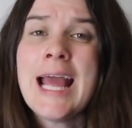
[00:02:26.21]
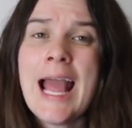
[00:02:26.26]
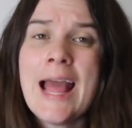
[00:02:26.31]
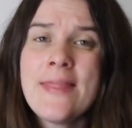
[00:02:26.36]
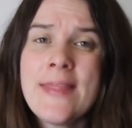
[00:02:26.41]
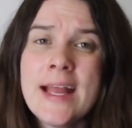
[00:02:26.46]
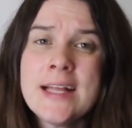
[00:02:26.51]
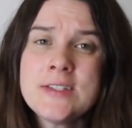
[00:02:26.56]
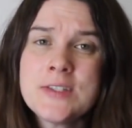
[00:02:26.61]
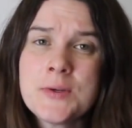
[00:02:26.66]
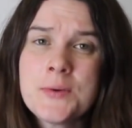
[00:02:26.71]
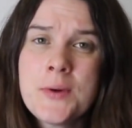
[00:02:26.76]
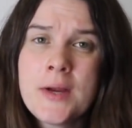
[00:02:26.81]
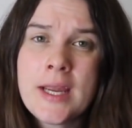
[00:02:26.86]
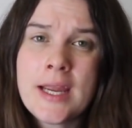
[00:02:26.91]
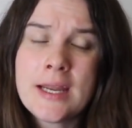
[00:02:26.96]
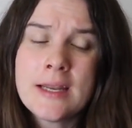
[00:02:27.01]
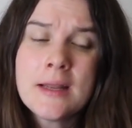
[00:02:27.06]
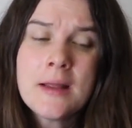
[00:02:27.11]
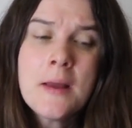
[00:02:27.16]
And that's
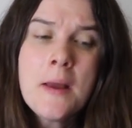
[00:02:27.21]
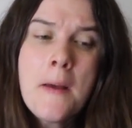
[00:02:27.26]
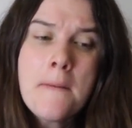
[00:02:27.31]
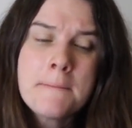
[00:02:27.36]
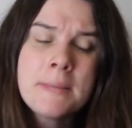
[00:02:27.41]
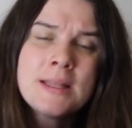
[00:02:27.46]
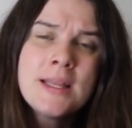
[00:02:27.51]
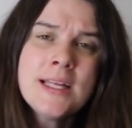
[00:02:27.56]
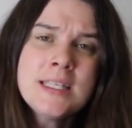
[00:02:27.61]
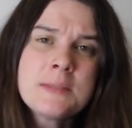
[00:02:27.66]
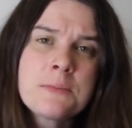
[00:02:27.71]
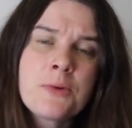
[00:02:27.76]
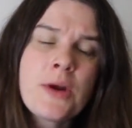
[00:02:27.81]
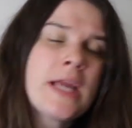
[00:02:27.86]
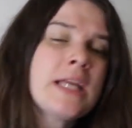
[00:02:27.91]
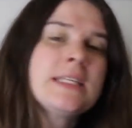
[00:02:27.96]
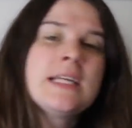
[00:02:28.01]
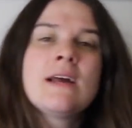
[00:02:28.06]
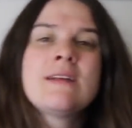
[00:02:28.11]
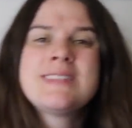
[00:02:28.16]
great. But let's
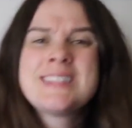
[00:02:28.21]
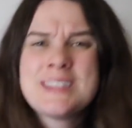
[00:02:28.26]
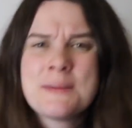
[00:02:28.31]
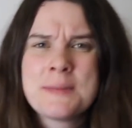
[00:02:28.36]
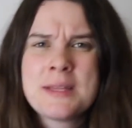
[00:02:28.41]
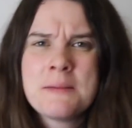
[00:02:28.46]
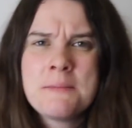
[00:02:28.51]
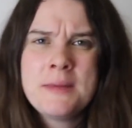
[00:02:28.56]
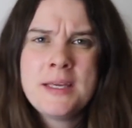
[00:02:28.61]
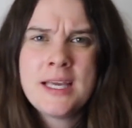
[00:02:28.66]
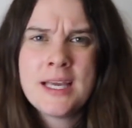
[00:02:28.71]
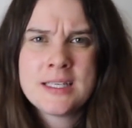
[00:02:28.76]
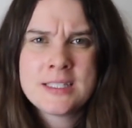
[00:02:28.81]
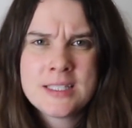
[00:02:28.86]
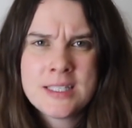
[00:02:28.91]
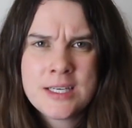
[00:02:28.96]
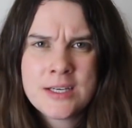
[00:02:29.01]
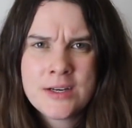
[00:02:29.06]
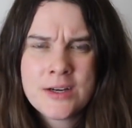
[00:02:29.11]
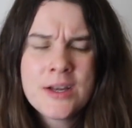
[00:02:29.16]
break down some of the BS
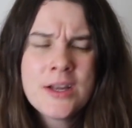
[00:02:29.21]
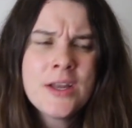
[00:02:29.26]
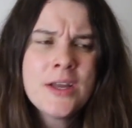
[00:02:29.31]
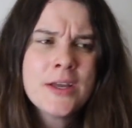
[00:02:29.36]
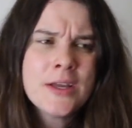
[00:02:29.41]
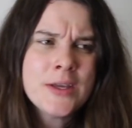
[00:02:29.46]
here.